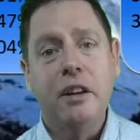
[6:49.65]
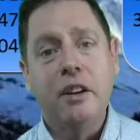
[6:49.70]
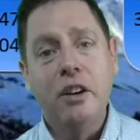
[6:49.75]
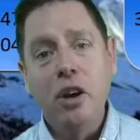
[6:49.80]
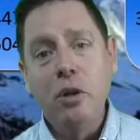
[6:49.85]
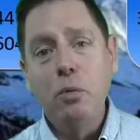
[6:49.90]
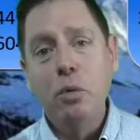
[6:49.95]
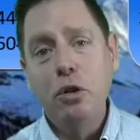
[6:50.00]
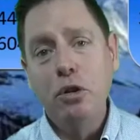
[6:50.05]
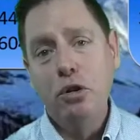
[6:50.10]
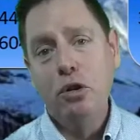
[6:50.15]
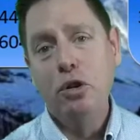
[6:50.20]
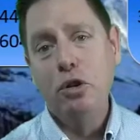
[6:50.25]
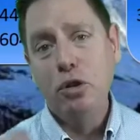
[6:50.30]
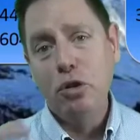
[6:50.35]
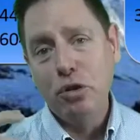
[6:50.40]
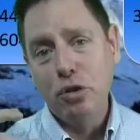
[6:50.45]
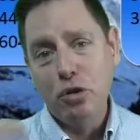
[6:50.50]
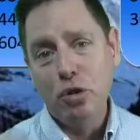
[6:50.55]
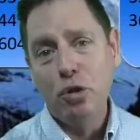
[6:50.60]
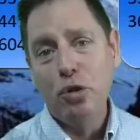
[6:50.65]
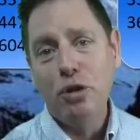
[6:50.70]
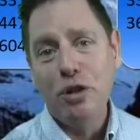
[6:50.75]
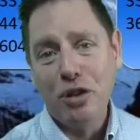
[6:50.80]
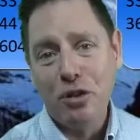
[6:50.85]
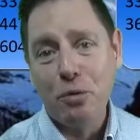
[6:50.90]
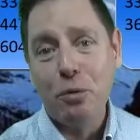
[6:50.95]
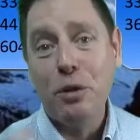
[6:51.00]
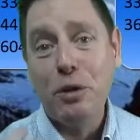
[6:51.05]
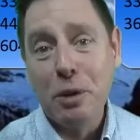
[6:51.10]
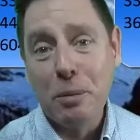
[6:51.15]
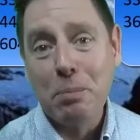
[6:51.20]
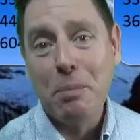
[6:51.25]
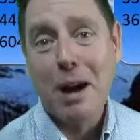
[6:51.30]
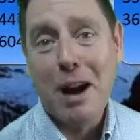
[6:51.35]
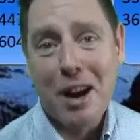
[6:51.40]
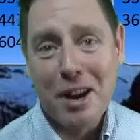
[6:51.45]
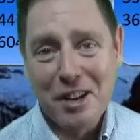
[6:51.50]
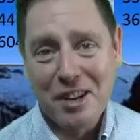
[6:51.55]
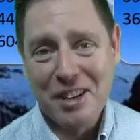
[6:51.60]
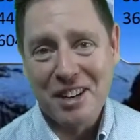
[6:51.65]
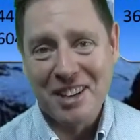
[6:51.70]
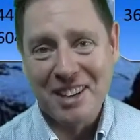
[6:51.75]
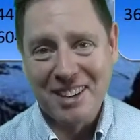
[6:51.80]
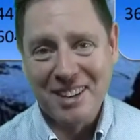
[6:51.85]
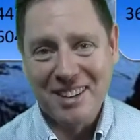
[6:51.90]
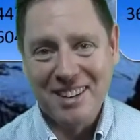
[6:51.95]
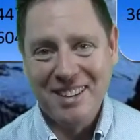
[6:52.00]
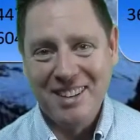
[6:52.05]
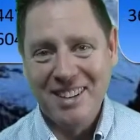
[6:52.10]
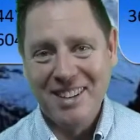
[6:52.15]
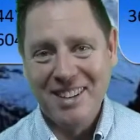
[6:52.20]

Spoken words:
And I want you to do this with your marketing,